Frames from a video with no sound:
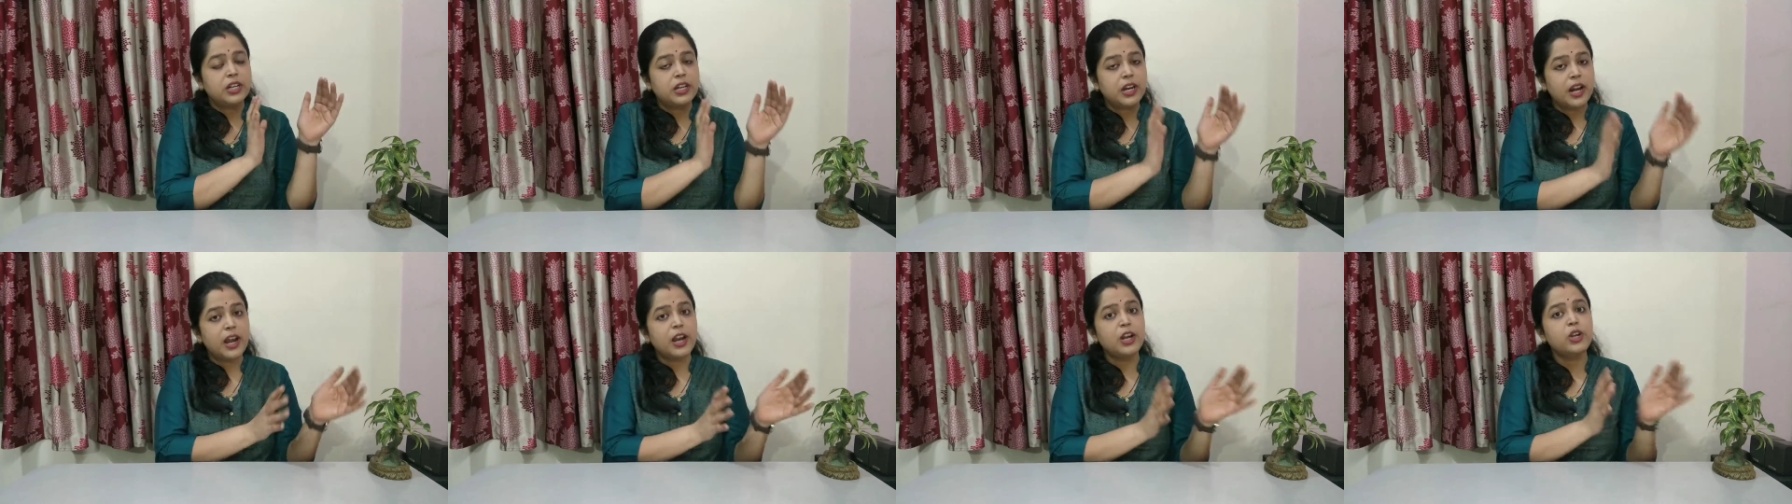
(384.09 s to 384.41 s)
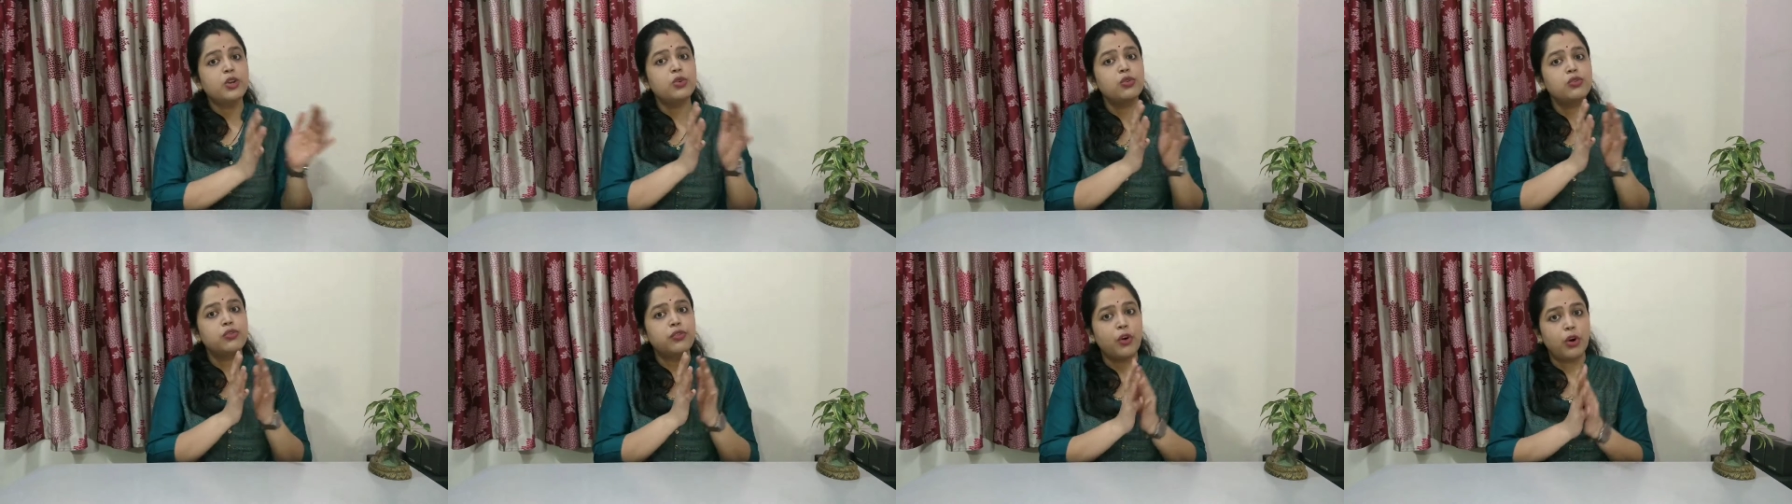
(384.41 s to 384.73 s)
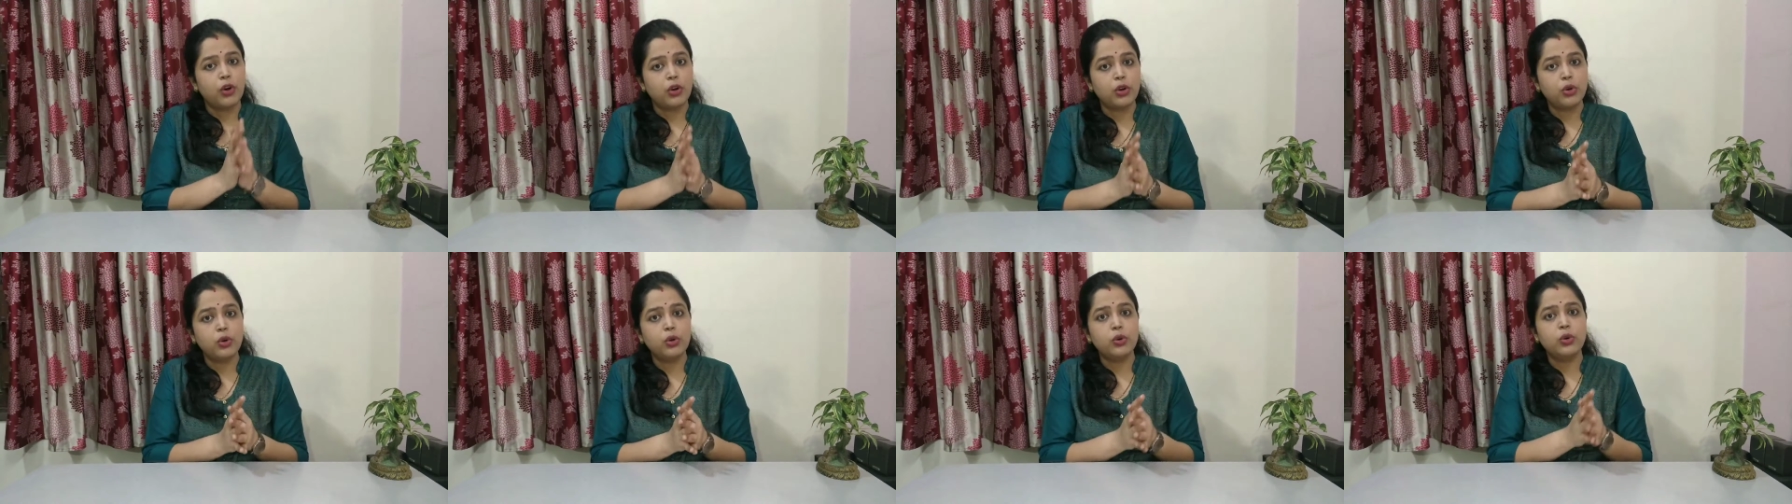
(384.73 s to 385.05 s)
Try to
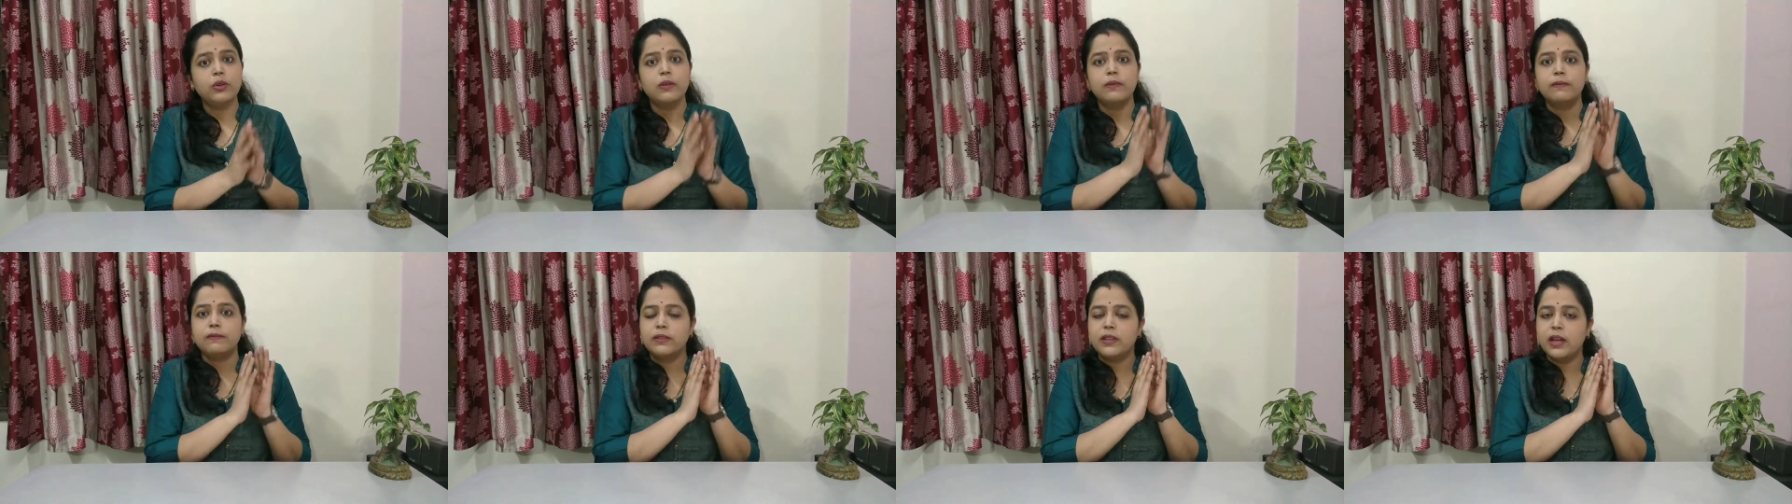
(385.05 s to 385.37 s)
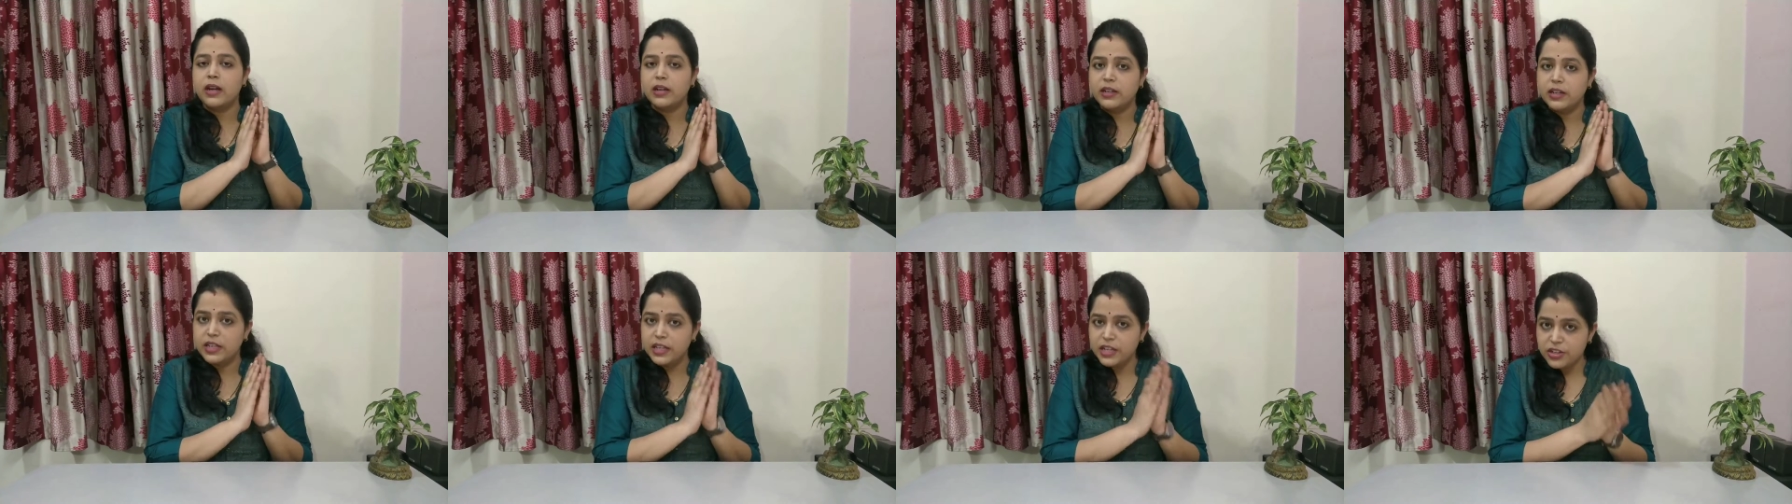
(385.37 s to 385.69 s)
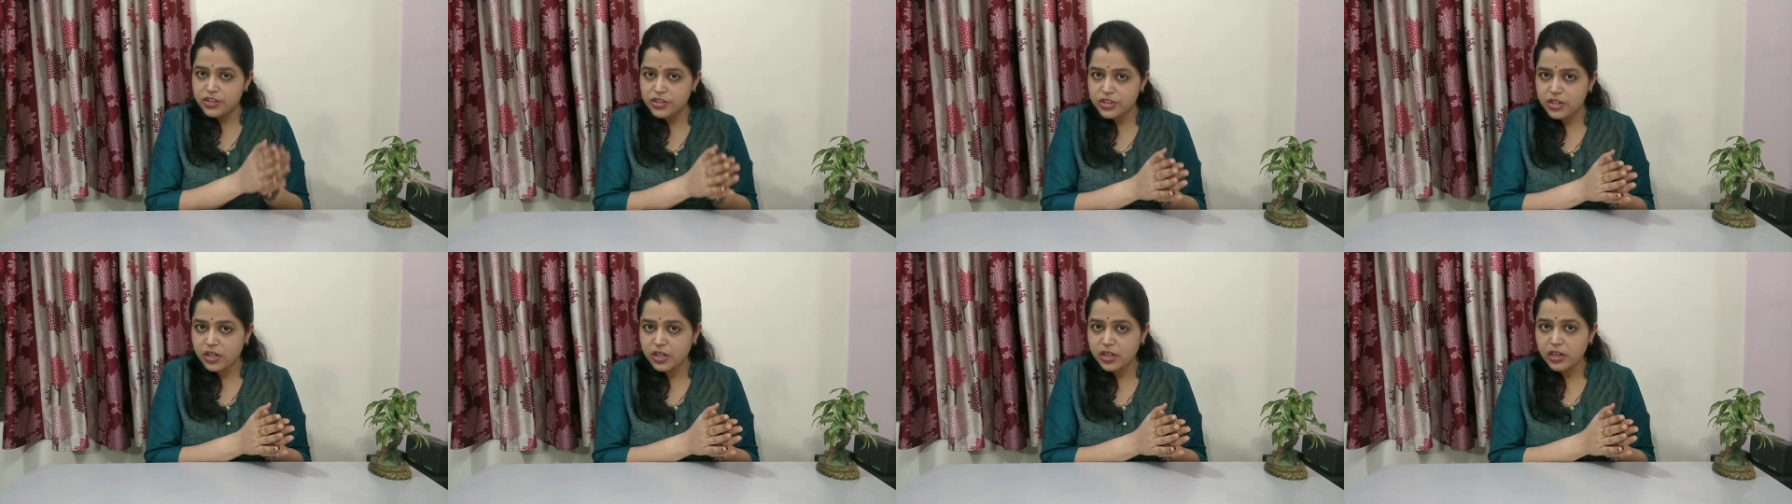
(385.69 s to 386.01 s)
follow the
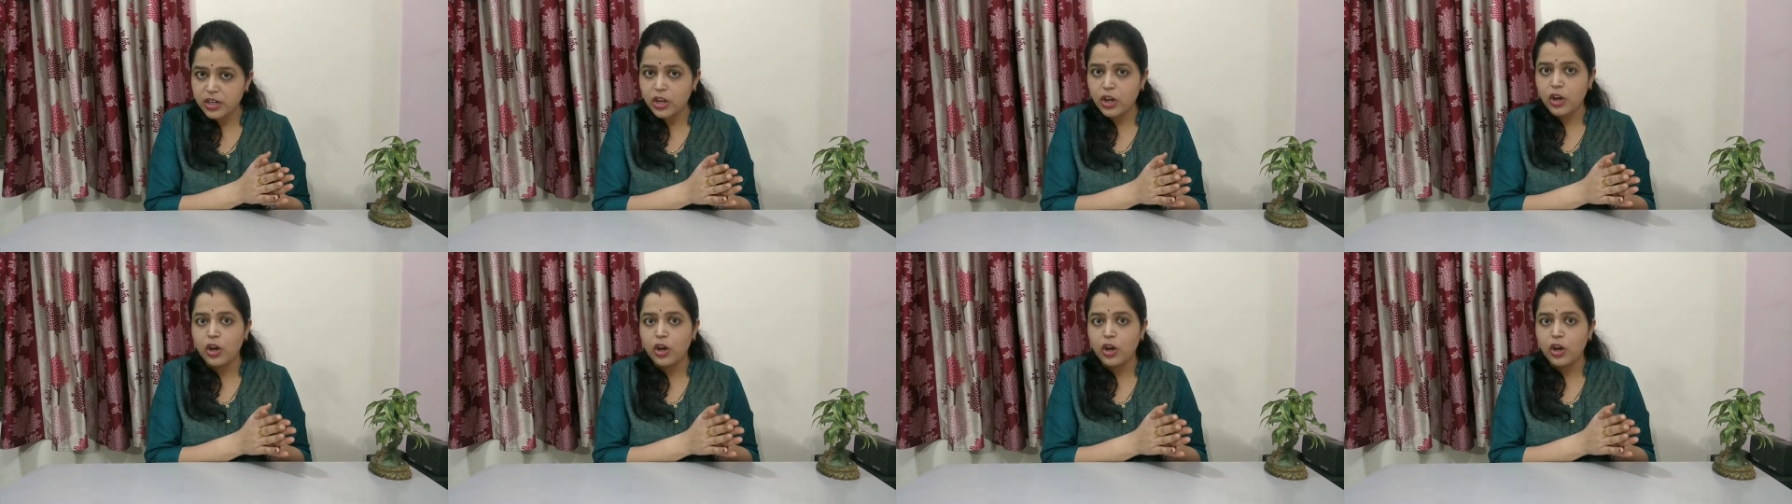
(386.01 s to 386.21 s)
teacher